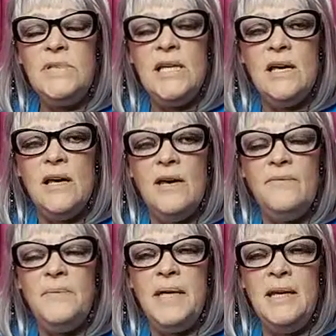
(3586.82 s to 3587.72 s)
yeah,
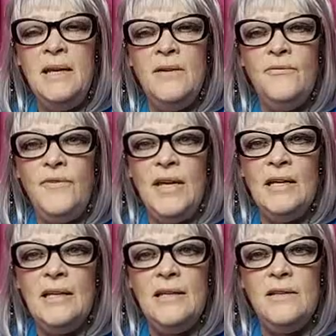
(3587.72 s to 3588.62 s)
I'm getting a
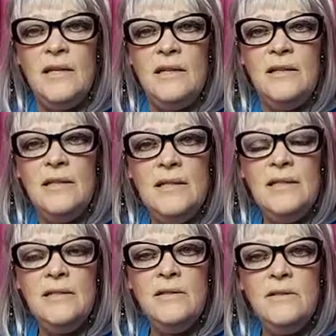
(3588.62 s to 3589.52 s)
feeling that
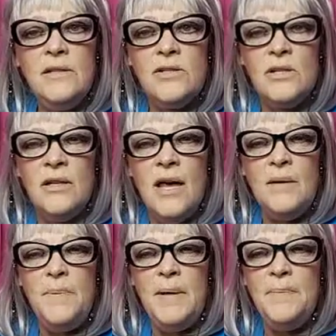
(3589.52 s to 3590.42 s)
there's a
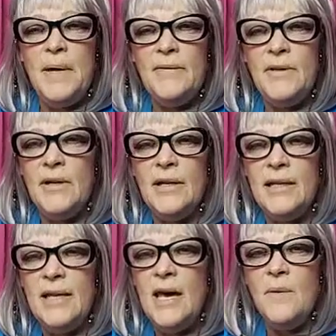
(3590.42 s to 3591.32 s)
lot of people out there I
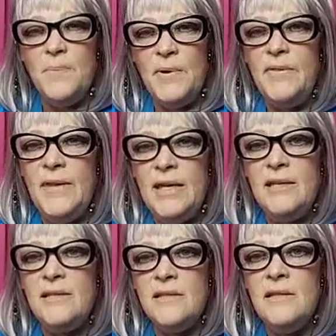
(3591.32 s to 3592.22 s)
could help with
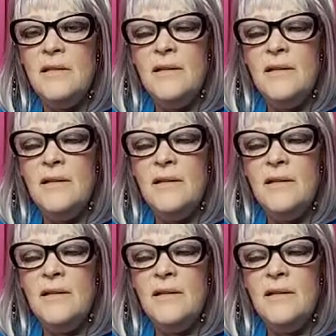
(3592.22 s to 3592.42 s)
these.